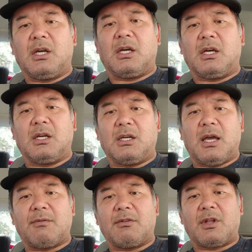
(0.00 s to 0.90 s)

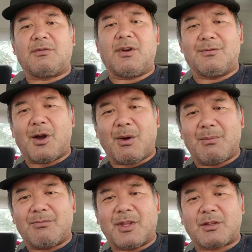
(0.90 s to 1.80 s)
have a lot of fun. All
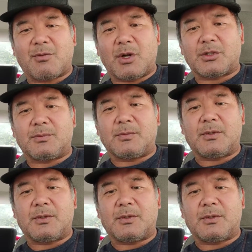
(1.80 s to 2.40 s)
right, thanks for watching.